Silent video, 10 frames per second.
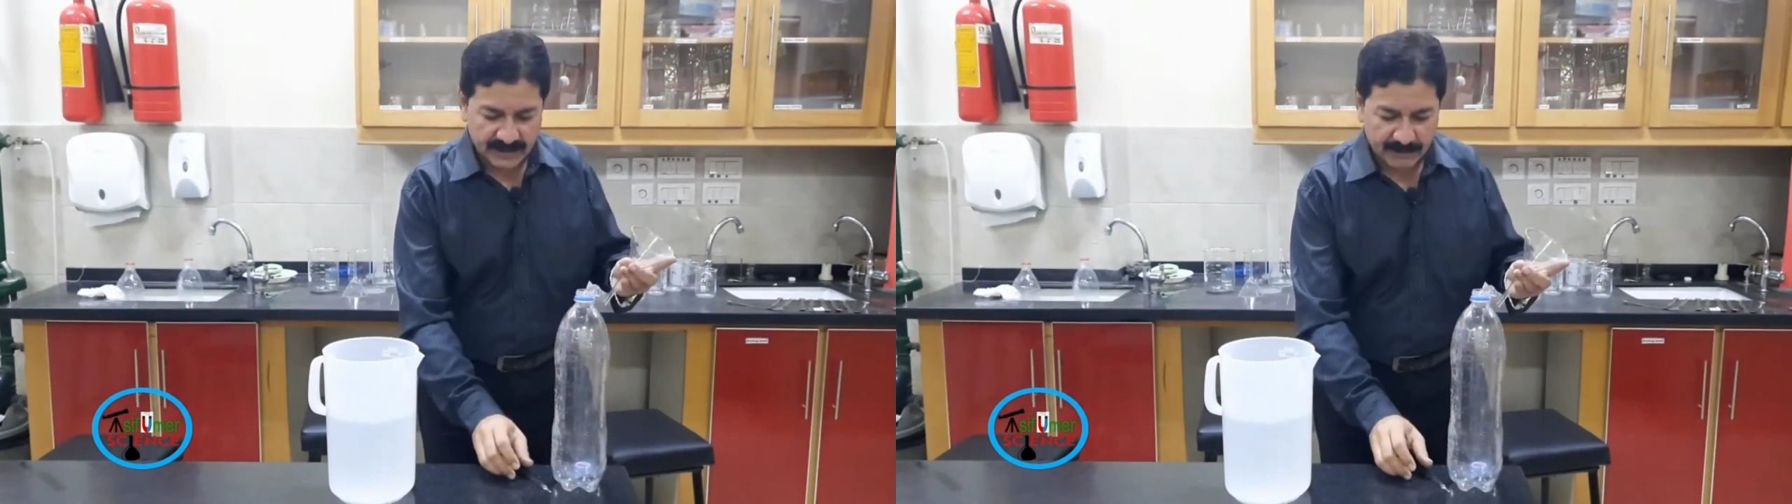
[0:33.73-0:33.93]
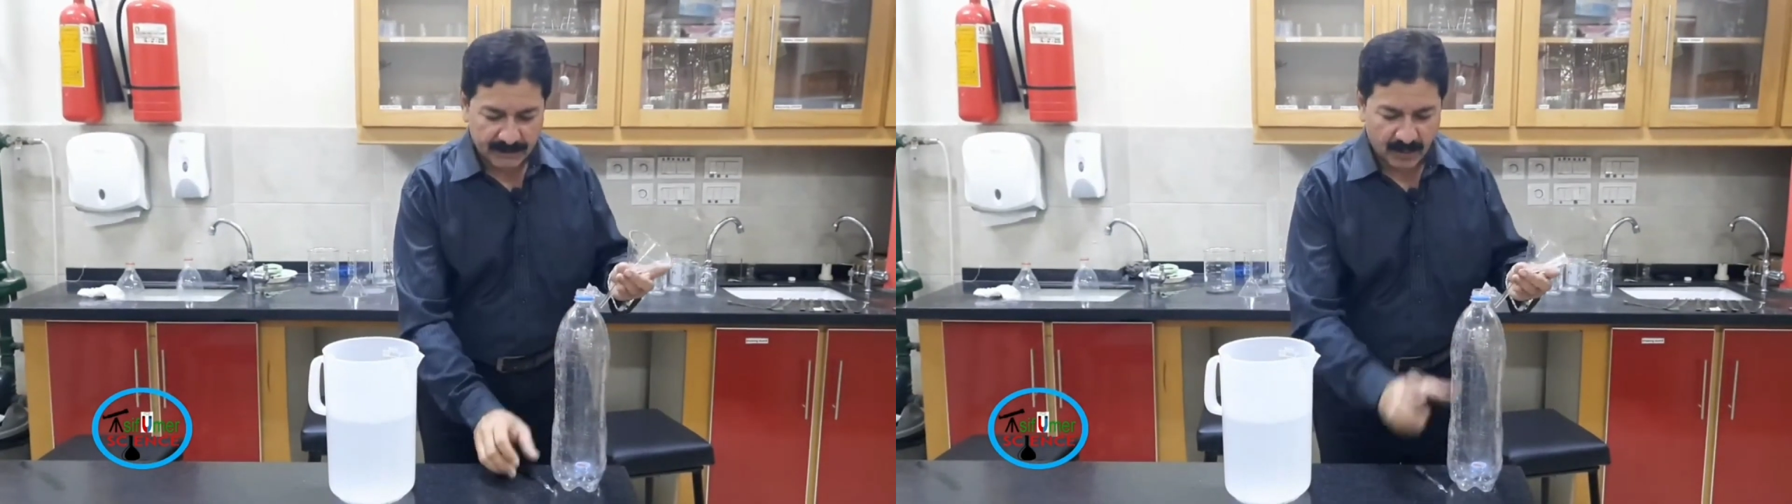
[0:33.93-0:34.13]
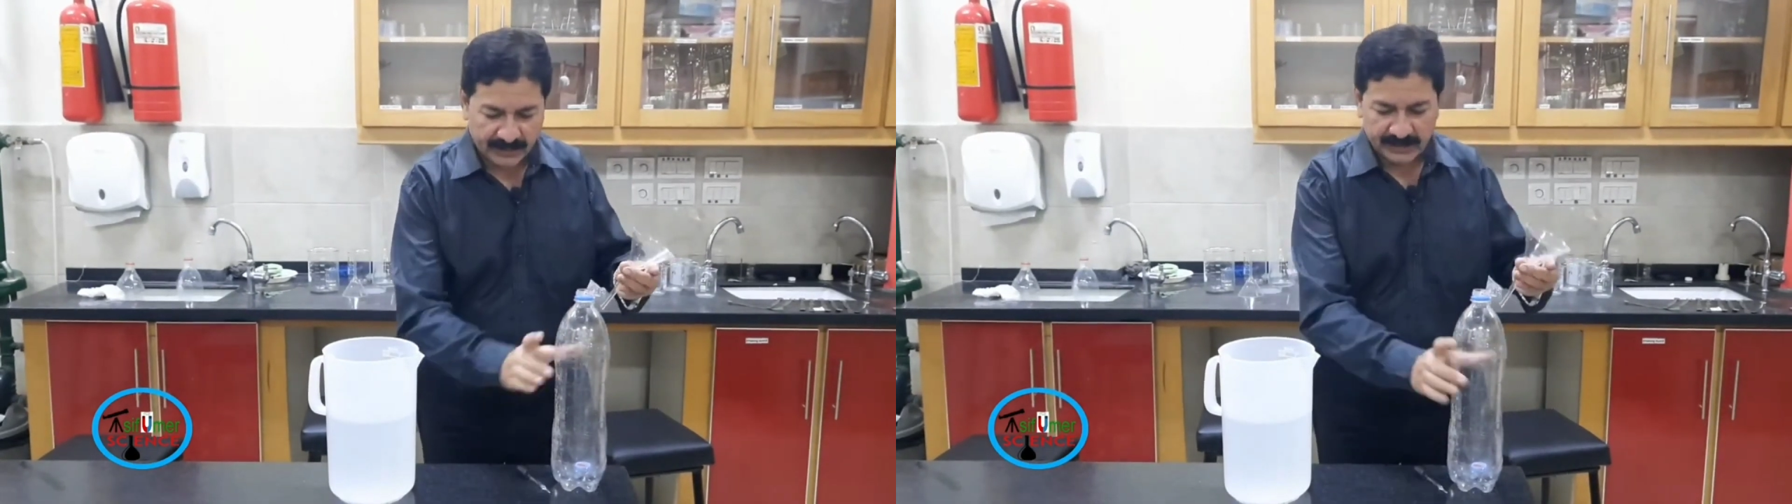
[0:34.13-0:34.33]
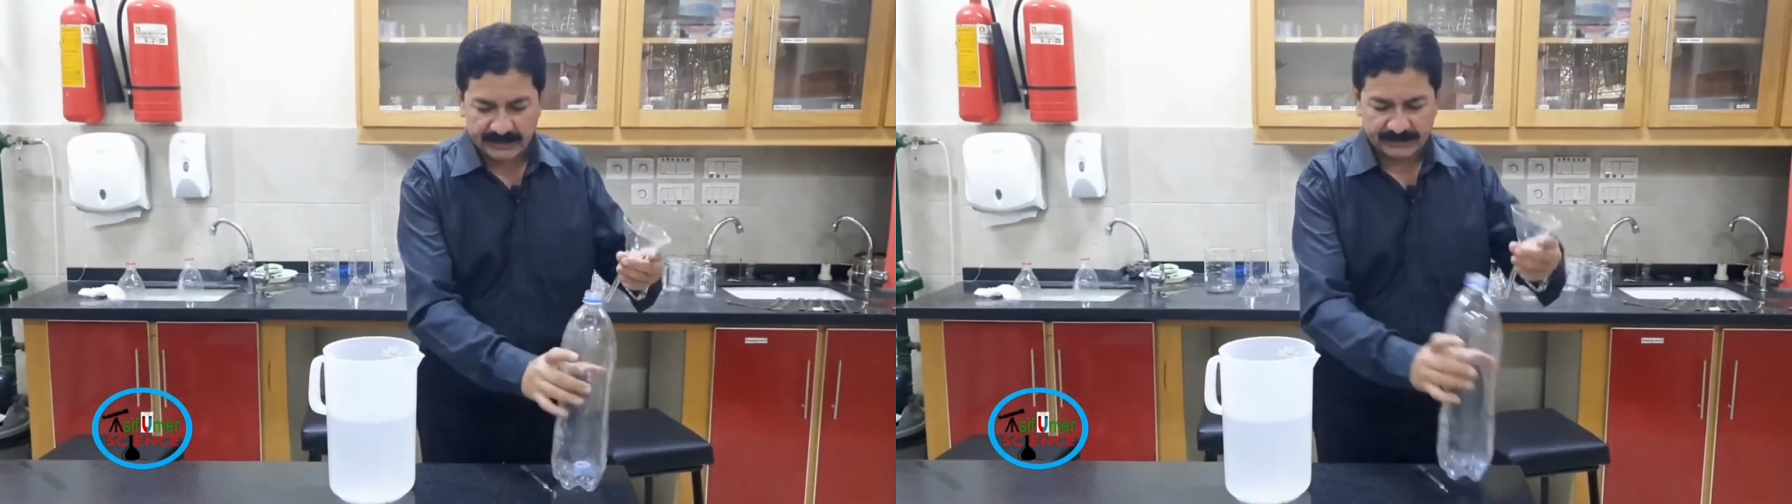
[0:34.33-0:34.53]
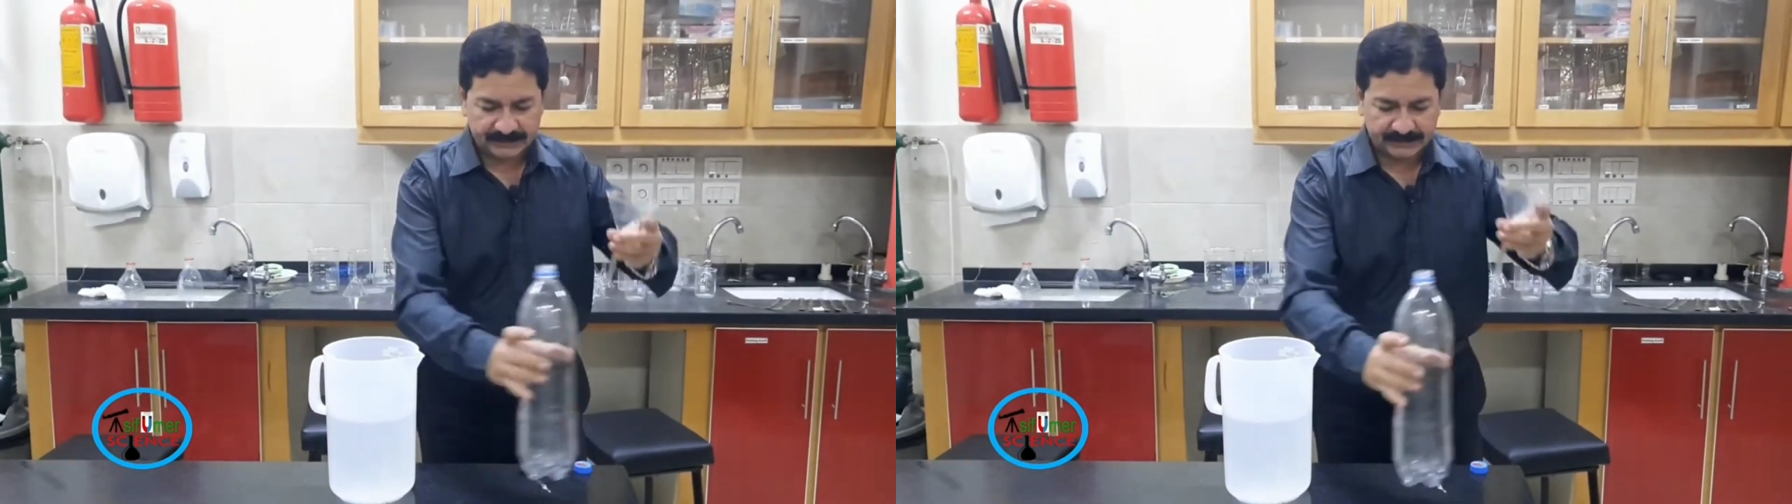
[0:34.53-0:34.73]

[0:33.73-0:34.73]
the bottle.